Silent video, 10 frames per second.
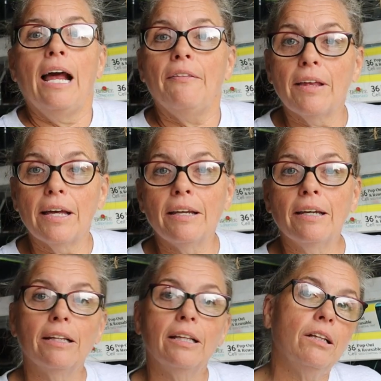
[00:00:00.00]
And then
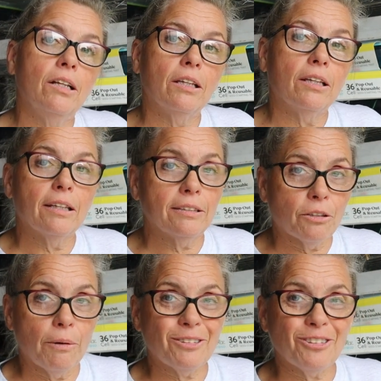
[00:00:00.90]

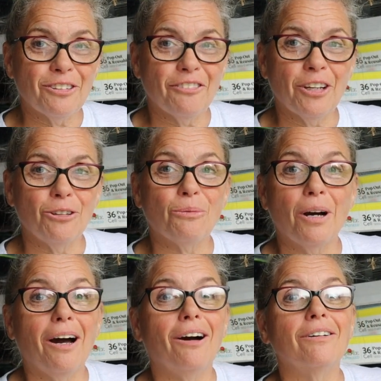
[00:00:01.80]
let's go out to the field
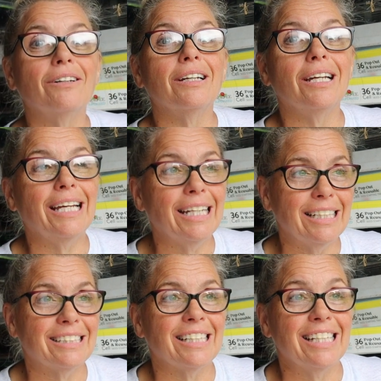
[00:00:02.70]
while
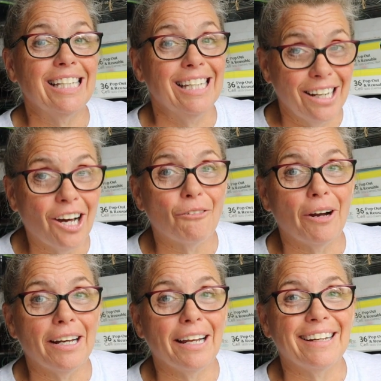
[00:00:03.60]
it is not
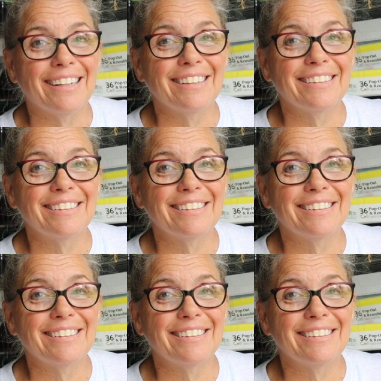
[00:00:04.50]
raining.